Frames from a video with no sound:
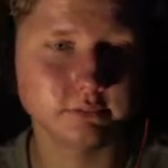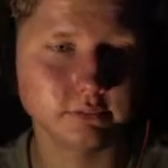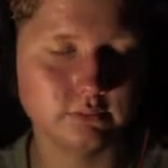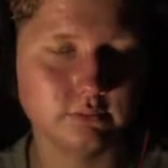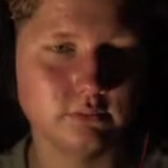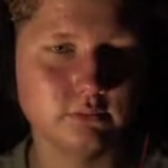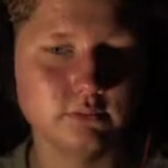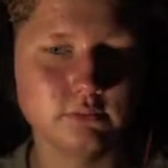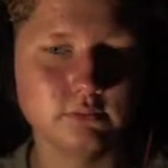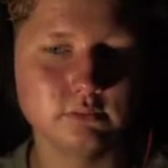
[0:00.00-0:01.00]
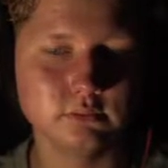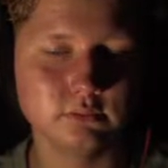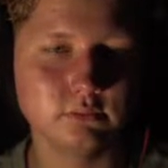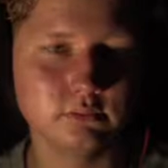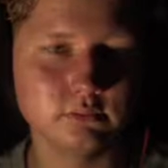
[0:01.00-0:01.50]

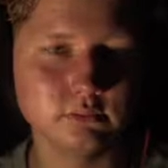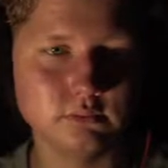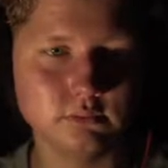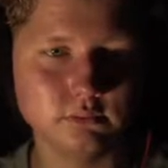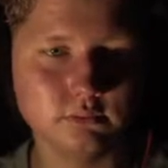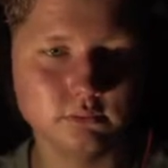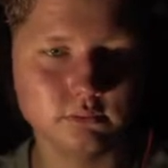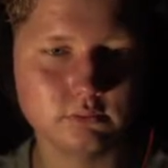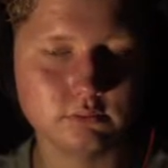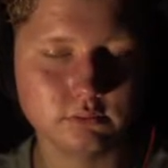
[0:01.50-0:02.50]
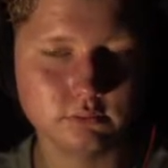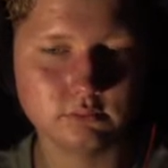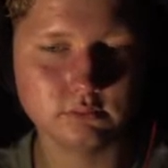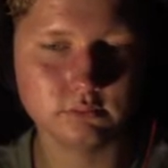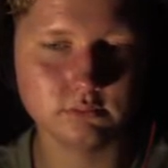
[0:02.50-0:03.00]

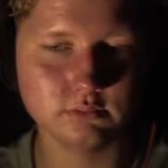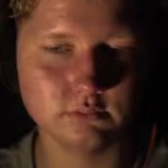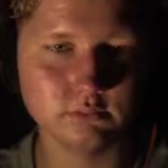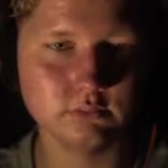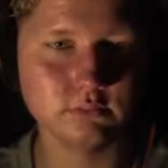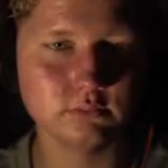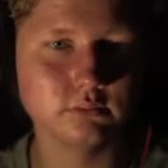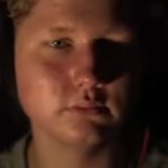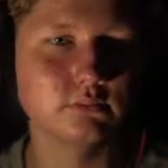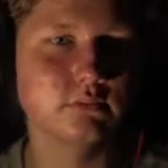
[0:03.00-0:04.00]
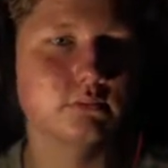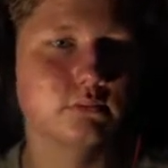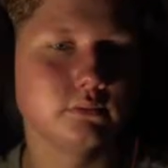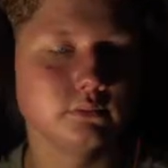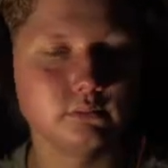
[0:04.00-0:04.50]

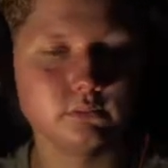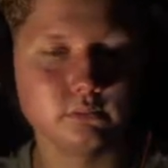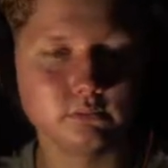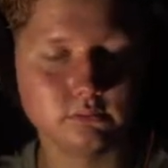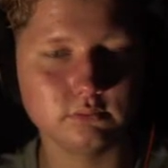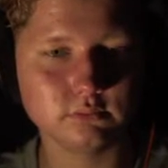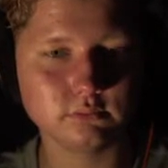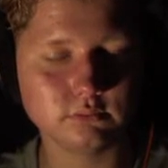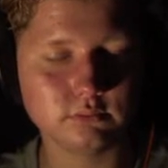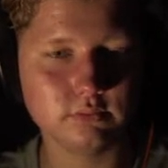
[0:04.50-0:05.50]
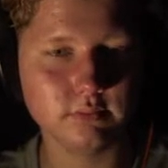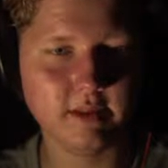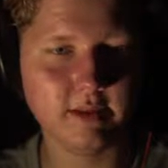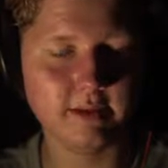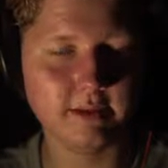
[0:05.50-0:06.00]
No one is speaking in this clip.